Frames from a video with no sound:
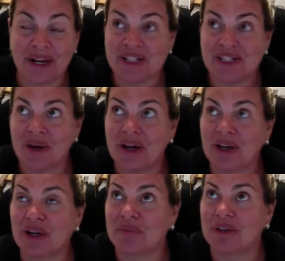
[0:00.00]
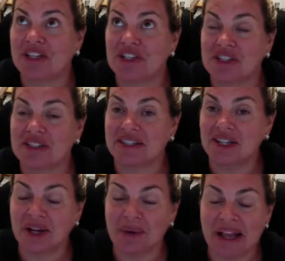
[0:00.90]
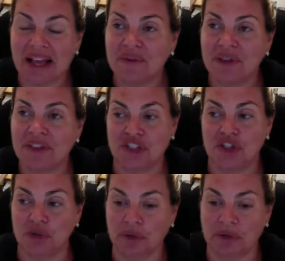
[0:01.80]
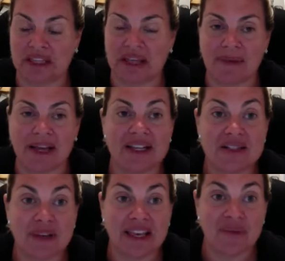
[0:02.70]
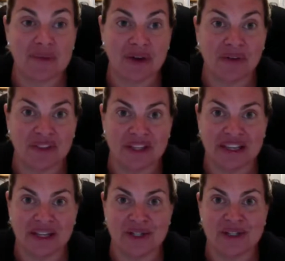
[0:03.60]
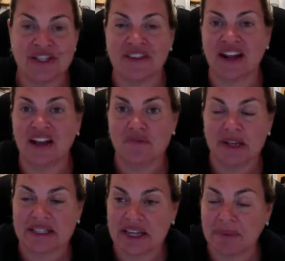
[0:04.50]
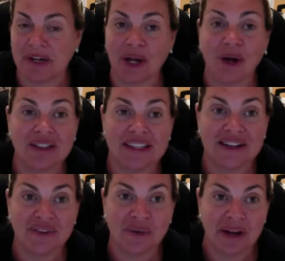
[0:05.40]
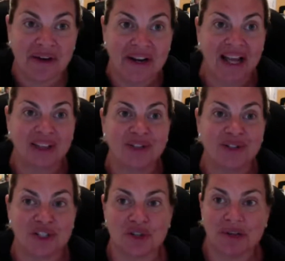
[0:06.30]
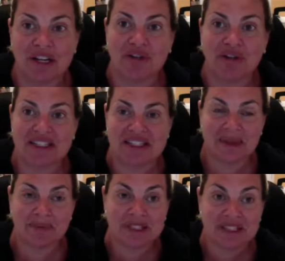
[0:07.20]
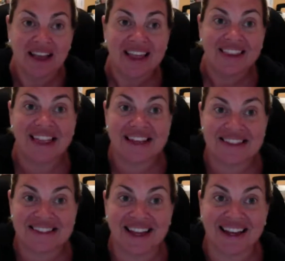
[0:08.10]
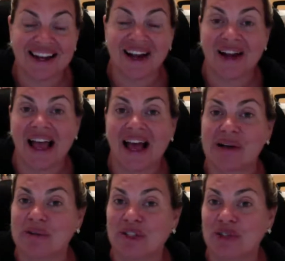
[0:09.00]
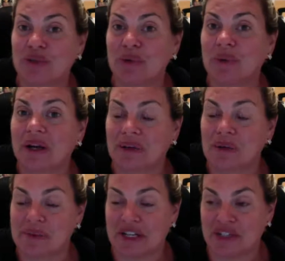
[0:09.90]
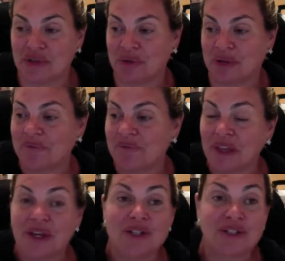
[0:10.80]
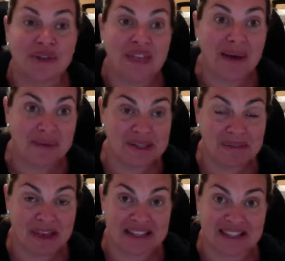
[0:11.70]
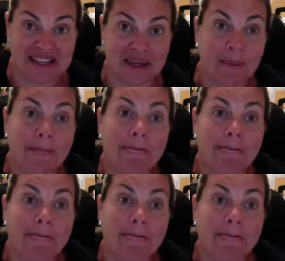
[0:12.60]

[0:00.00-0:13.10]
I saw her because she said, I have all this jewelry that my husband gave me over the years and that I've picked up and I hardly ever wear it. I learned so many great tips last night on how to wear all my jewelry. So that was amazing.